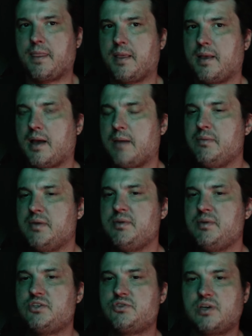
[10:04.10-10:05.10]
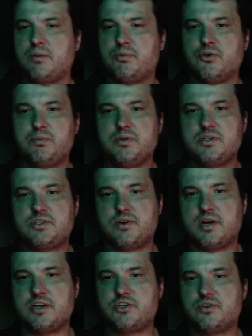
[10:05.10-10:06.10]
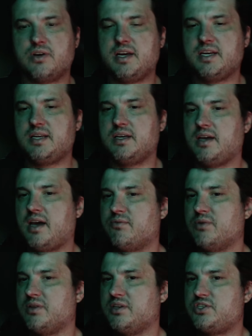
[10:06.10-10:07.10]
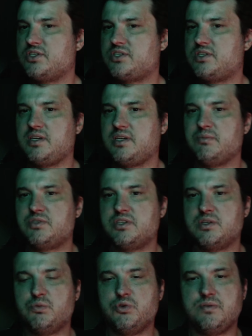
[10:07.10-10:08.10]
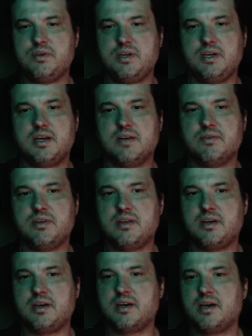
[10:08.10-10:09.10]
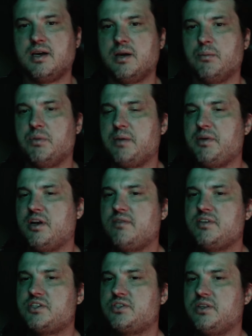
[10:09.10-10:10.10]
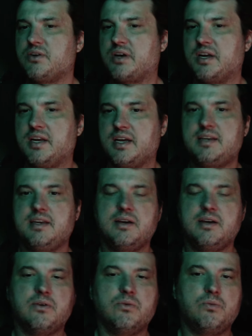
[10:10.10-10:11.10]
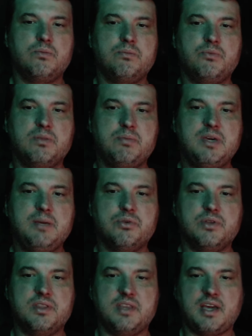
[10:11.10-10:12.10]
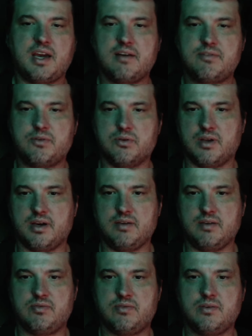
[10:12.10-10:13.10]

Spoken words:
I mean, maybe this was on purpose. They're not trying to have religious themes in the movie and everything. But I mean, obviously, they're connecting with people in the afterlife.